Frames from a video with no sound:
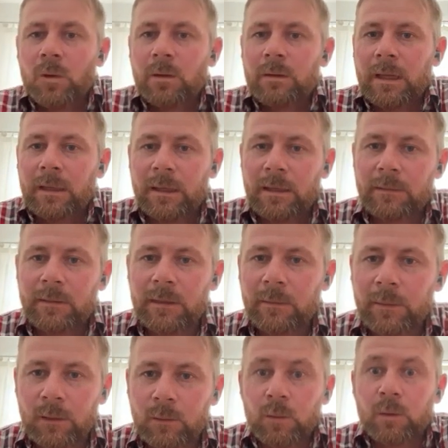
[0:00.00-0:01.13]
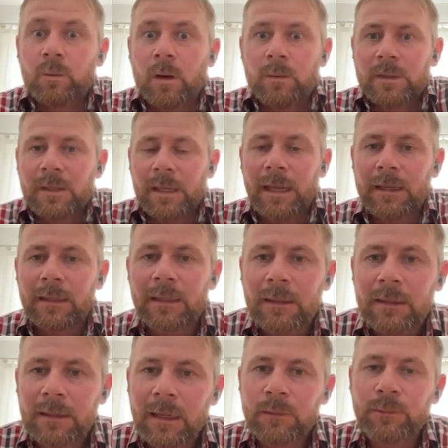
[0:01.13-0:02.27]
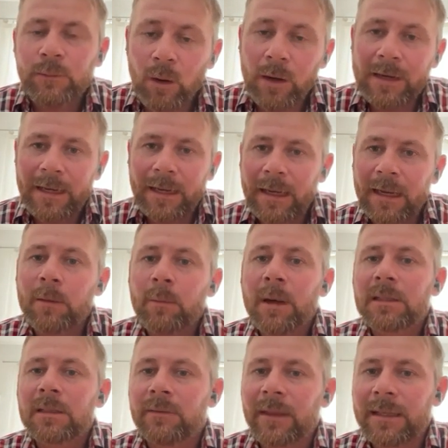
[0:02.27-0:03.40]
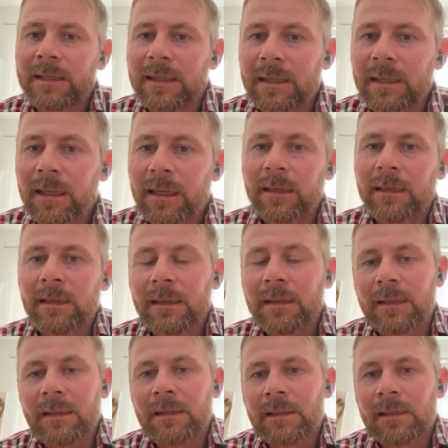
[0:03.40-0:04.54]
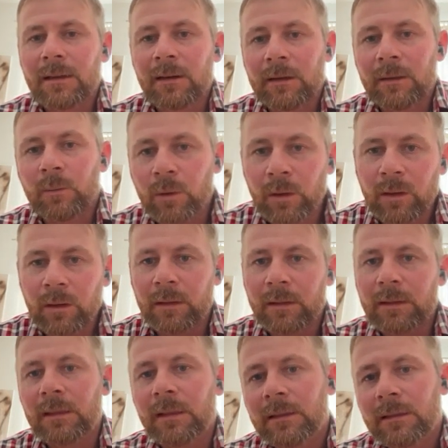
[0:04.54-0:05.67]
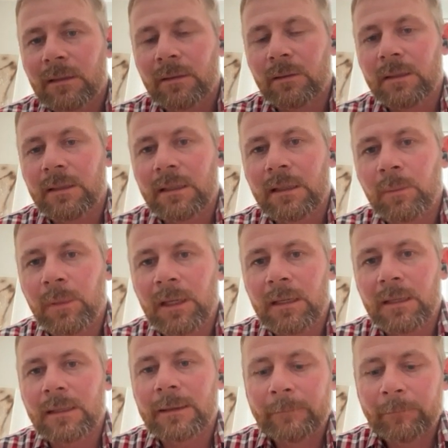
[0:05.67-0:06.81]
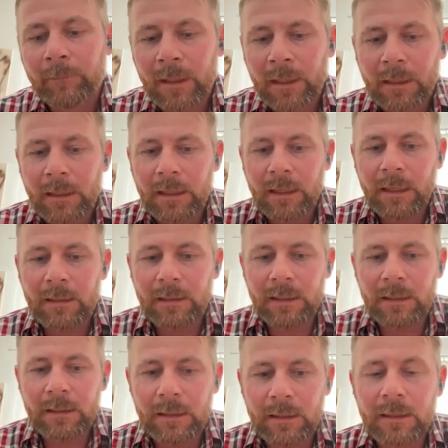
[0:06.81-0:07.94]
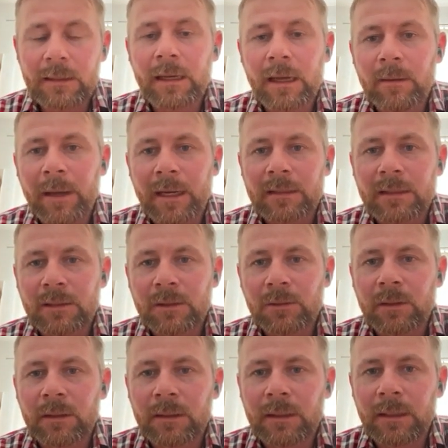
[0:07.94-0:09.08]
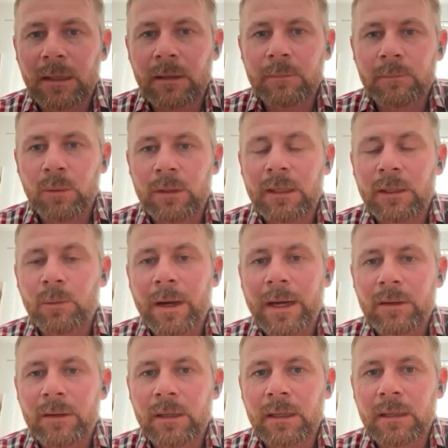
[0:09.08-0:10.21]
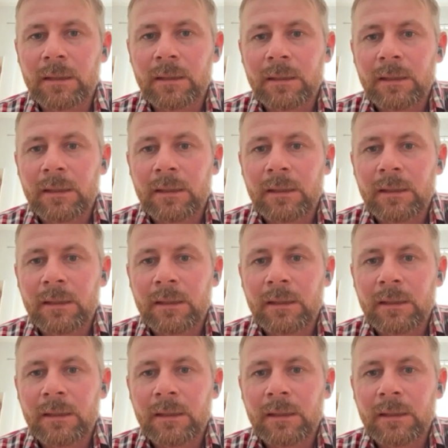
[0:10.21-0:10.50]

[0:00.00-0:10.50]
that little bit of, ooh, what was that? And find out how much of that's in there, and then just kind of work on it till it sort of disappears. And then go back to sort of, putting your weight on her,